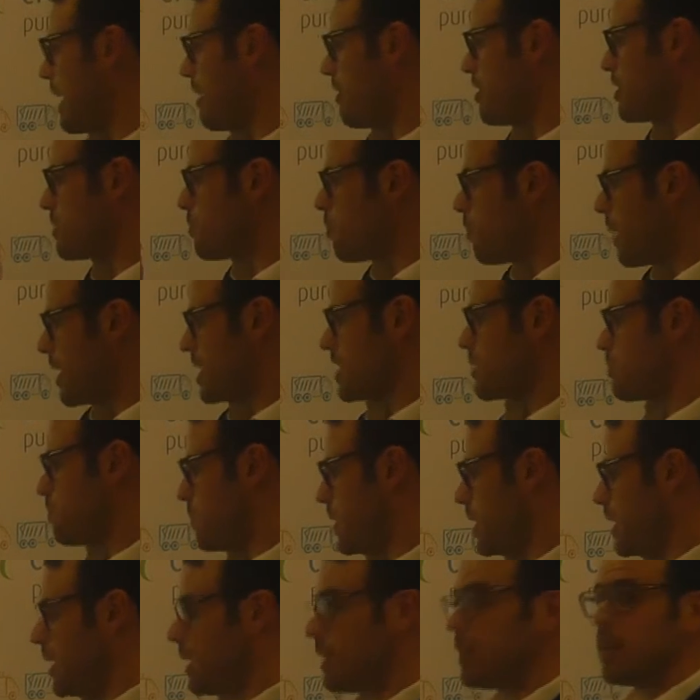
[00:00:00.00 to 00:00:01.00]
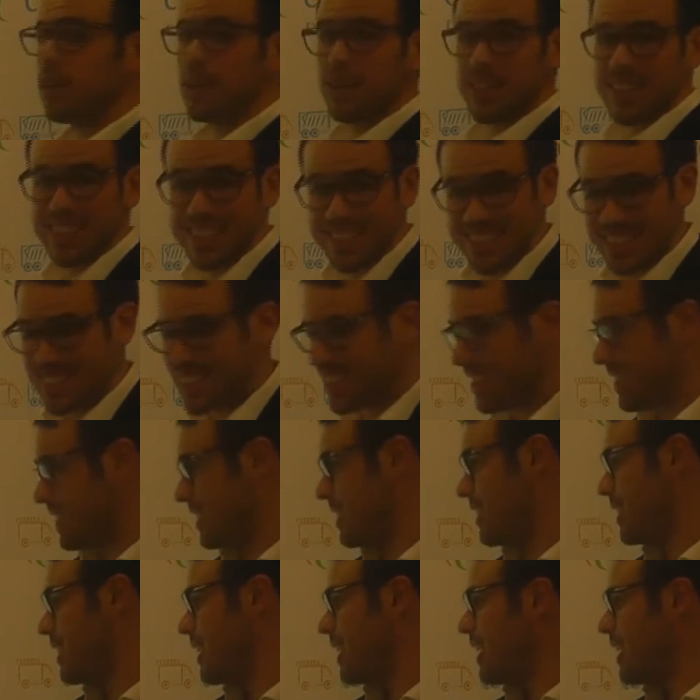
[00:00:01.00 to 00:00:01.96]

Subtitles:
areas must be considered.